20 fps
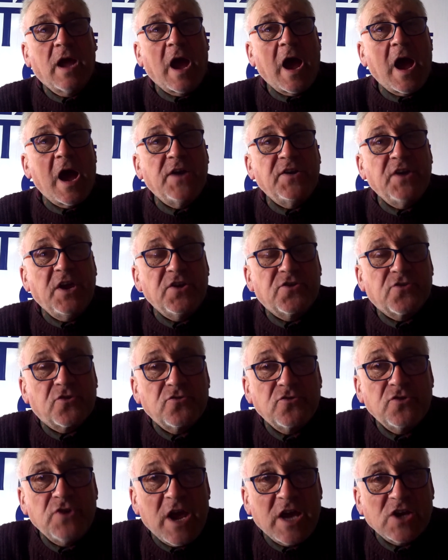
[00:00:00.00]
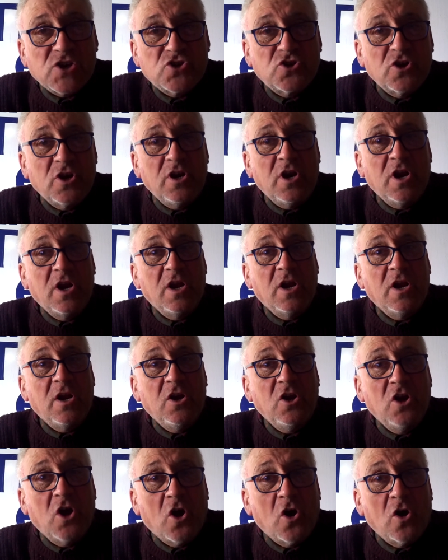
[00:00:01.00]
and international
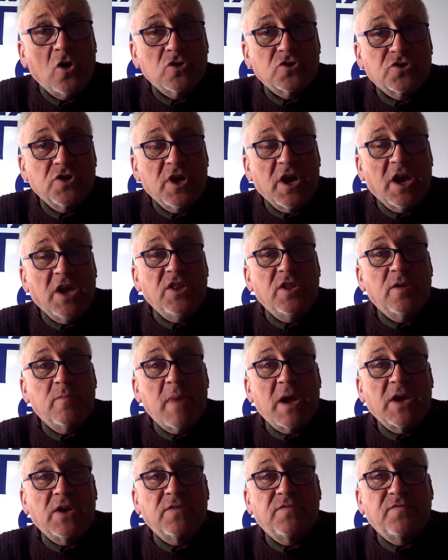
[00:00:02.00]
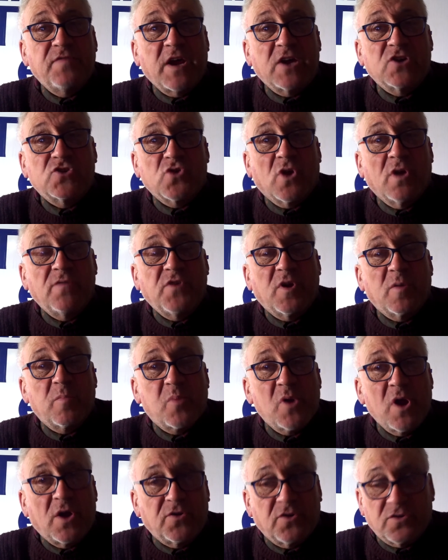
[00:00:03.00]
laws in the manufacture of your
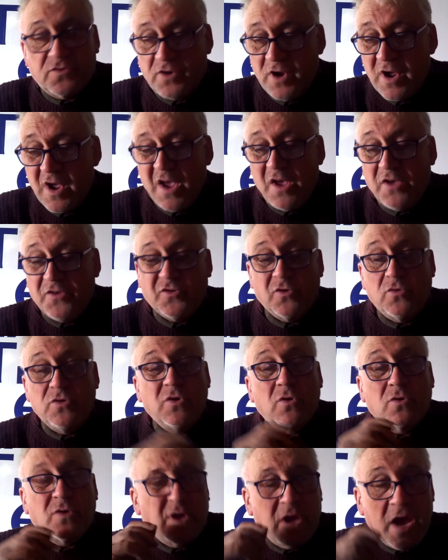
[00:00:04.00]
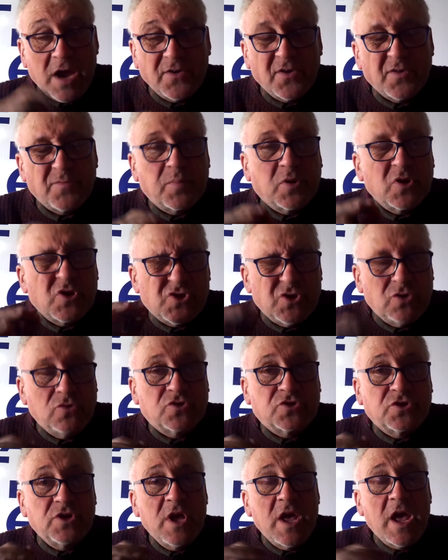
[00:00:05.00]
product. So you cannot
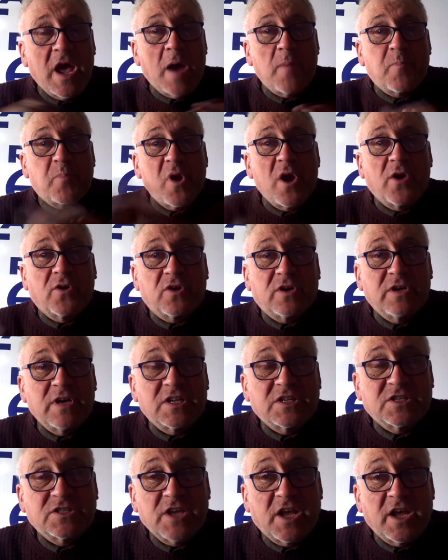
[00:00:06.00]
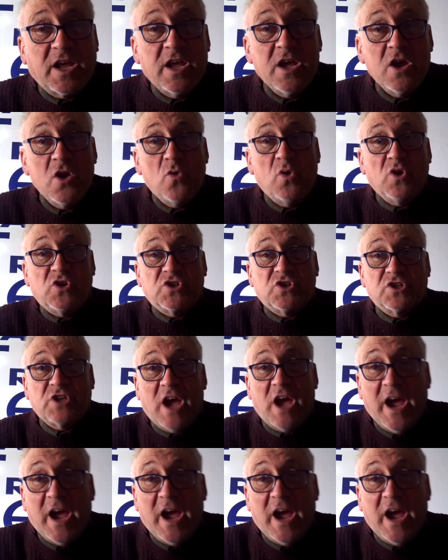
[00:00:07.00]
produce a product, let's say, which is